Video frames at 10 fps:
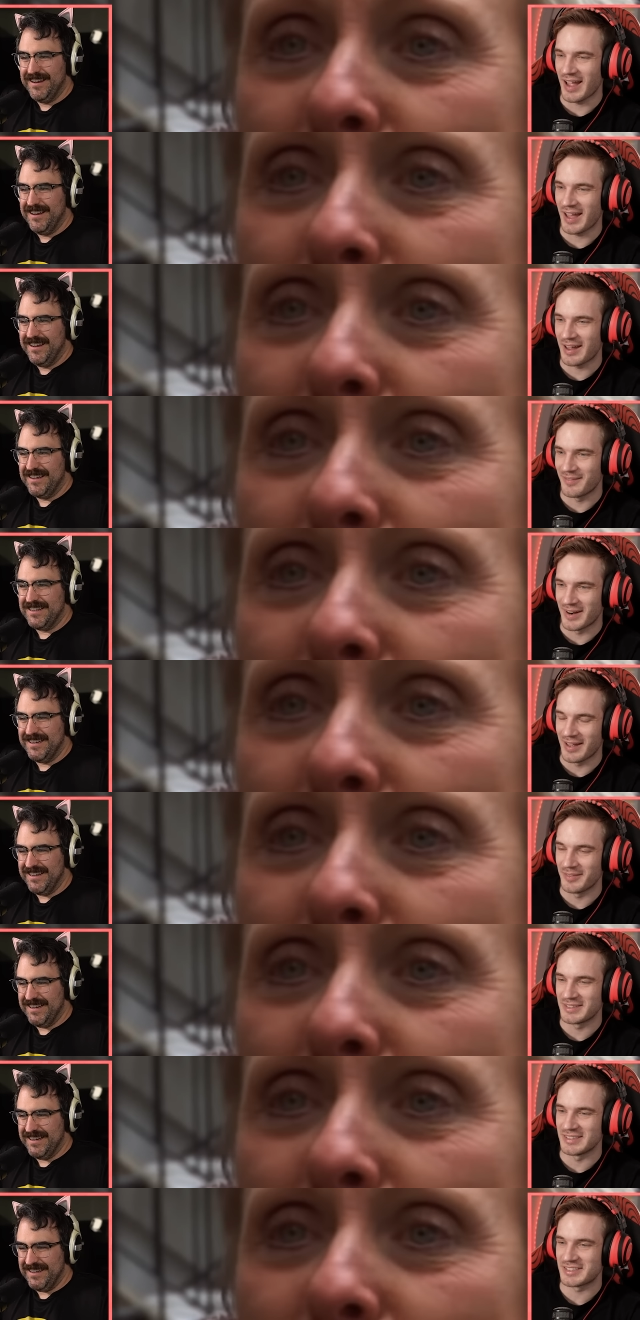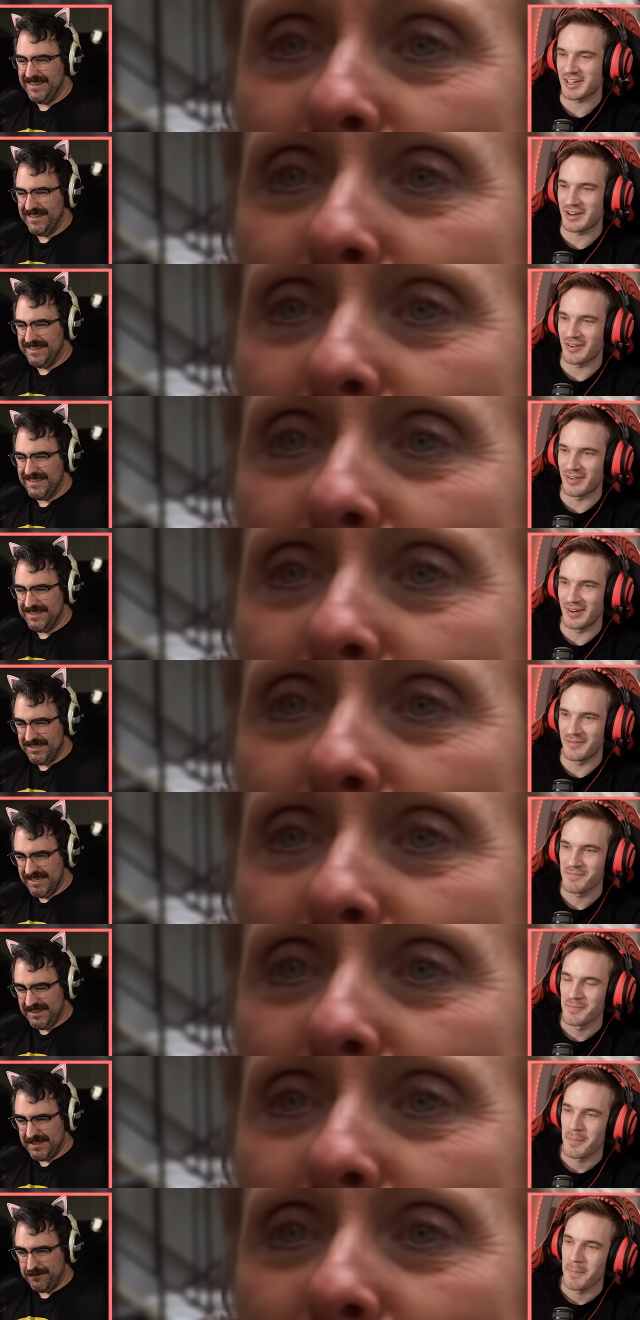Speaker 1: I had when I was in second grade.
Speaker 2: She's got
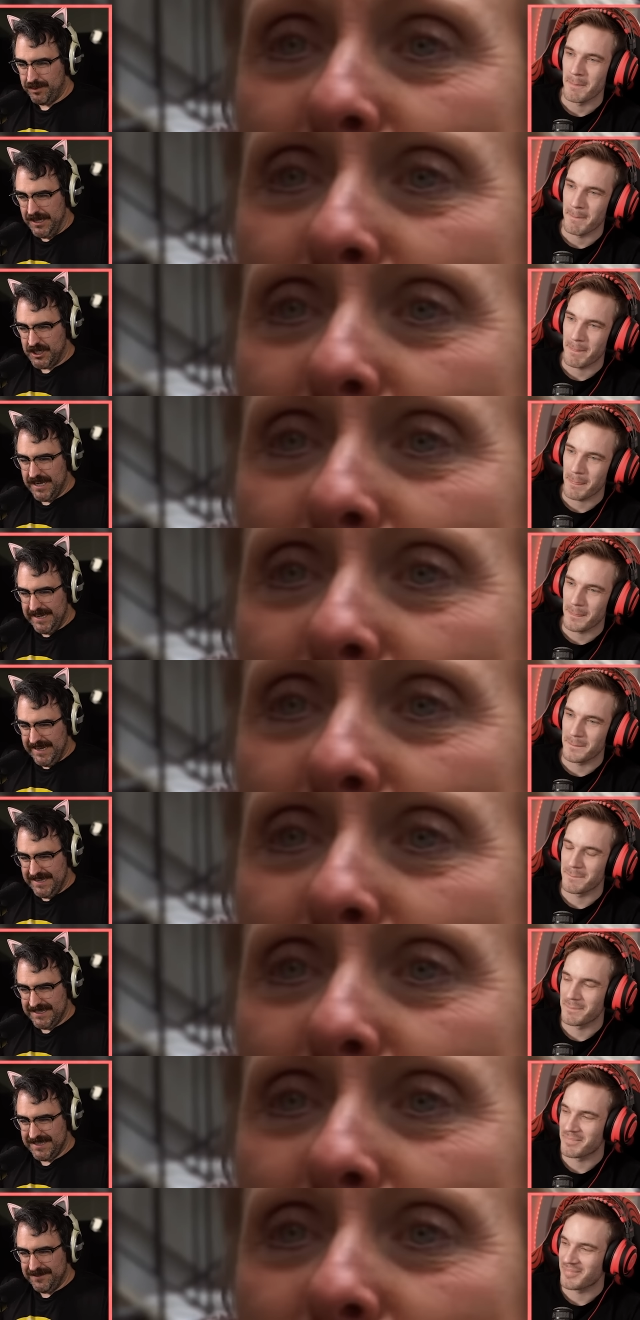the bloodshot eyes.